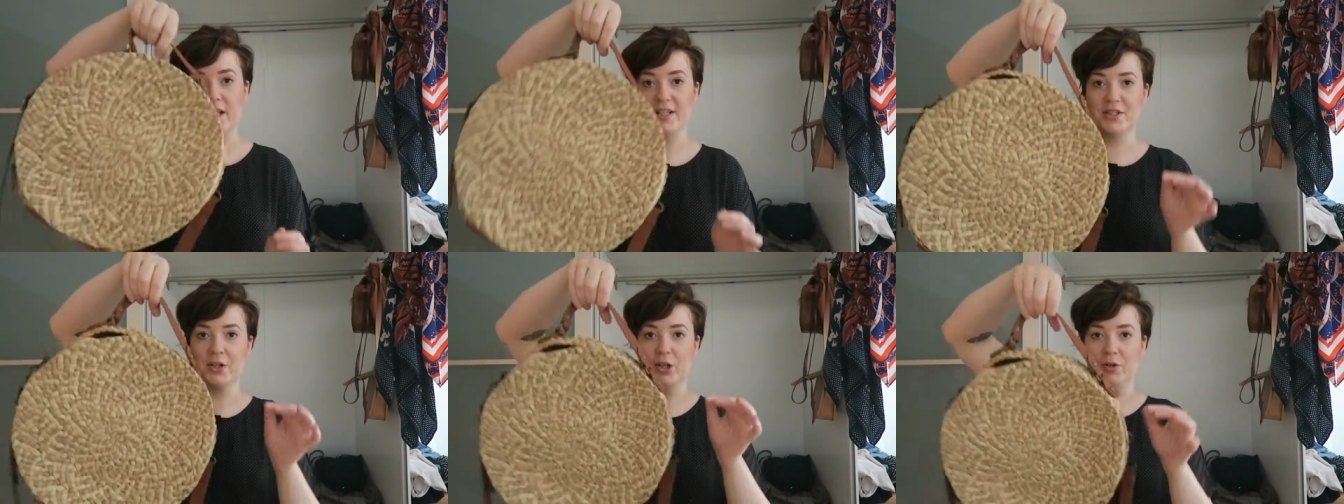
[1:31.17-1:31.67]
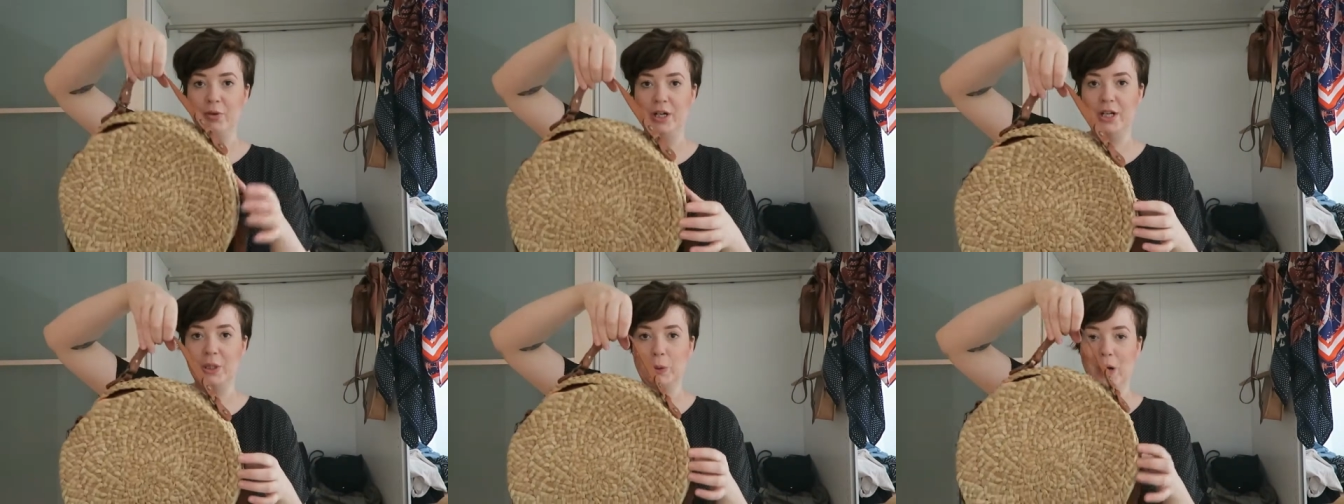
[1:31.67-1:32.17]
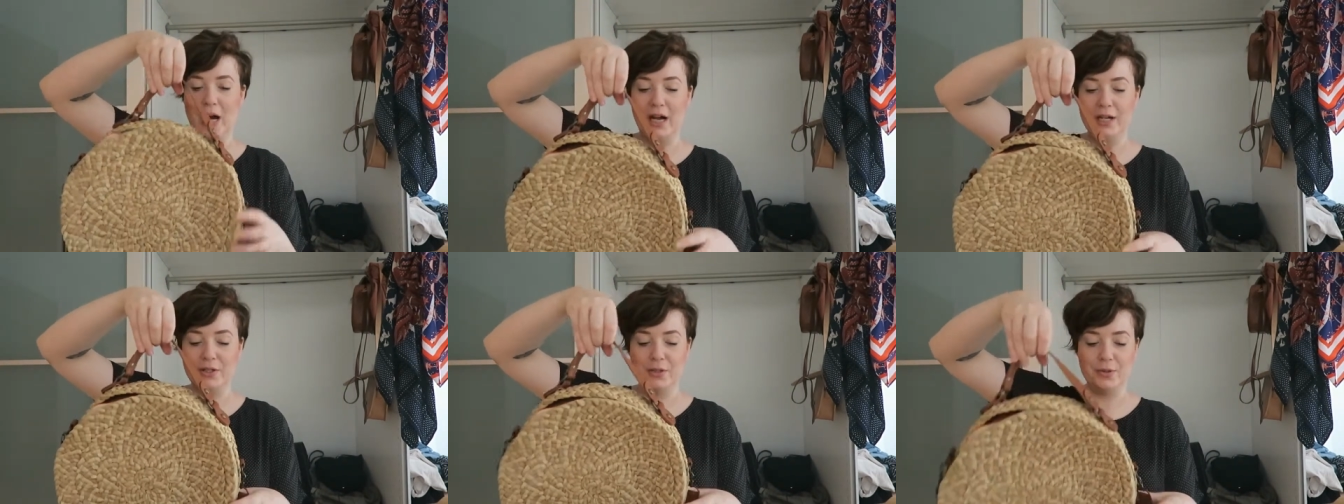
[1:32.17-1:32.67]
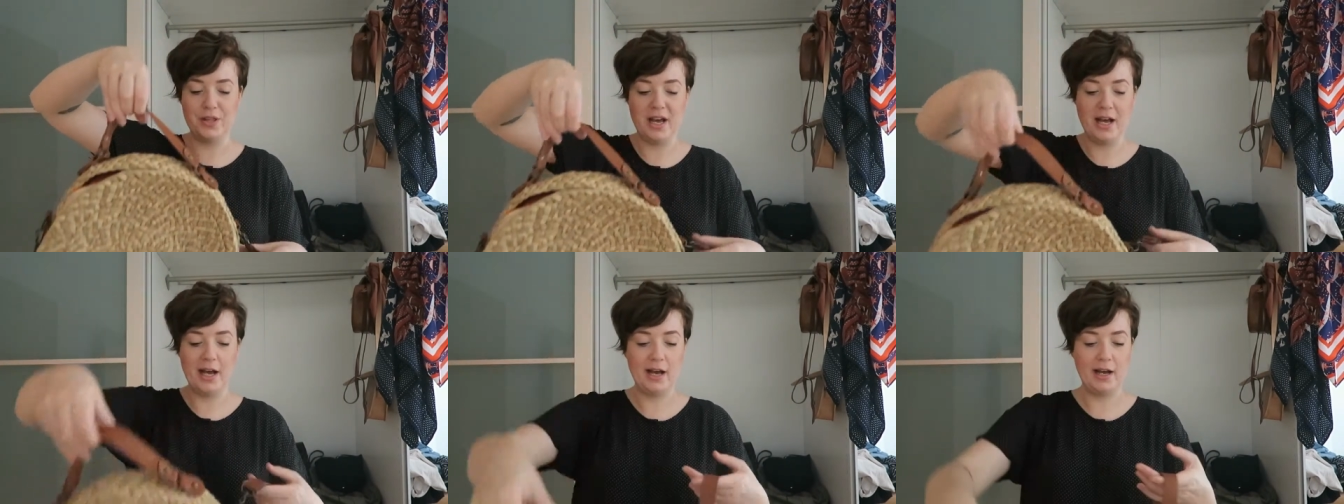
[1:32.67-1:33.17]
It's got a really cool handle
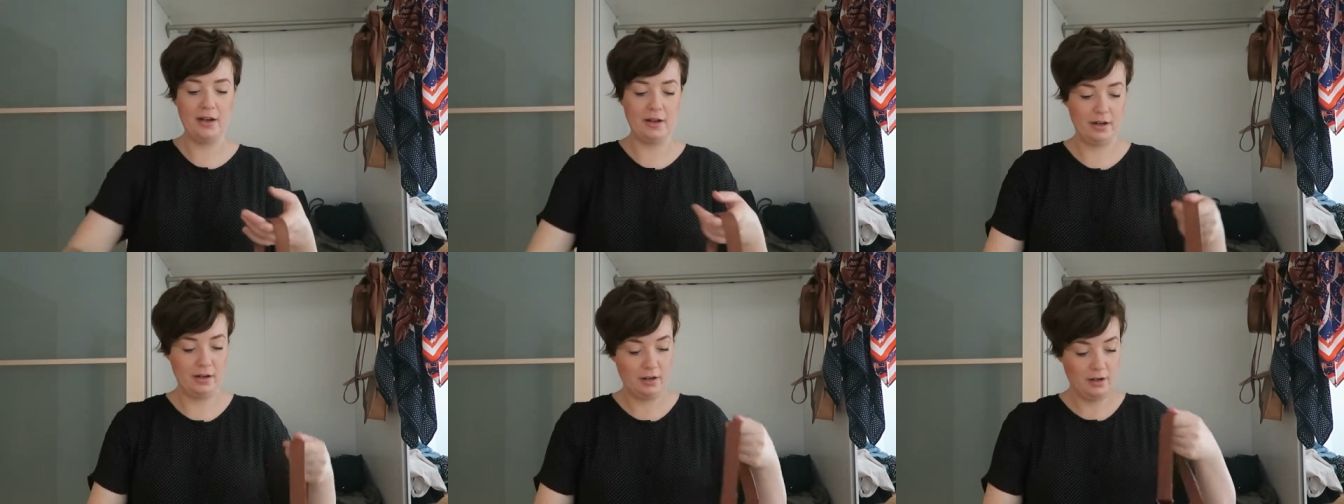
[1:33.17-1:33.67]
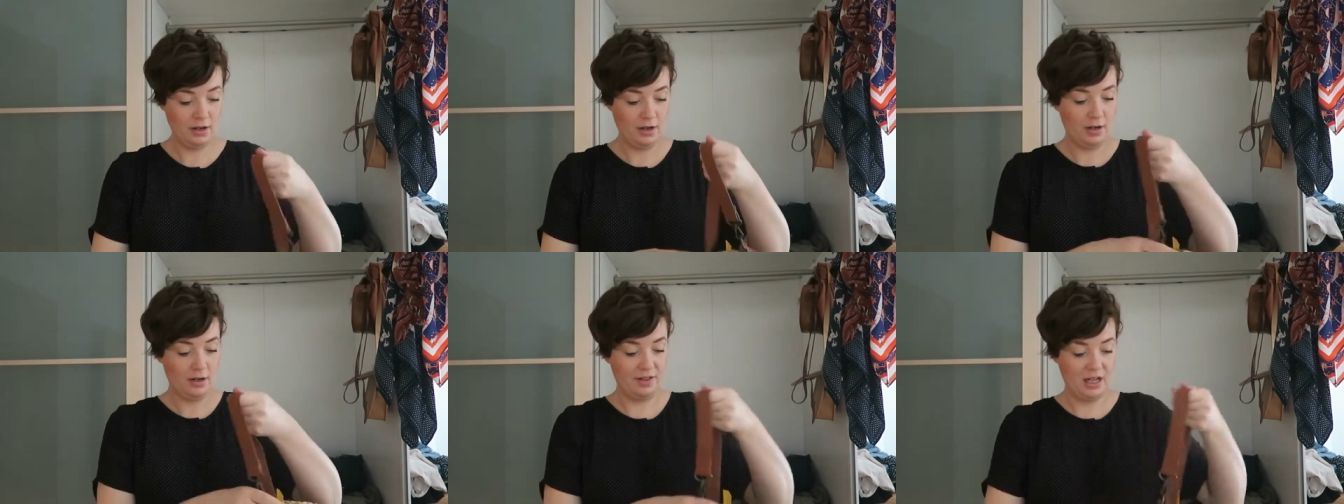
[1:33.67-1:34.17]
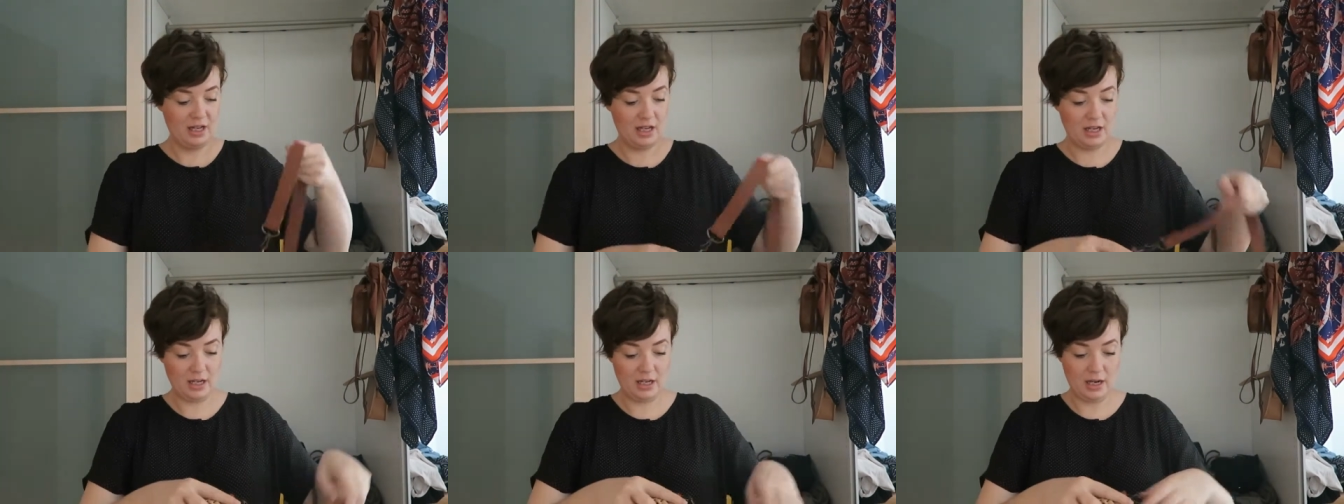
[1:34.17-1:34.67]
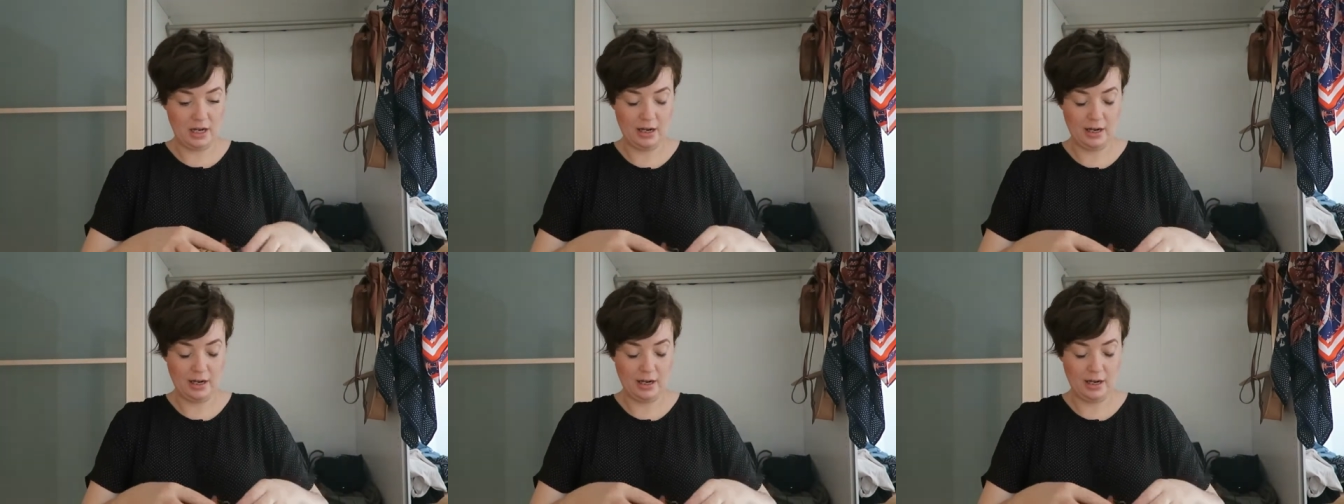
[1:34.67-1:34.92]
there. The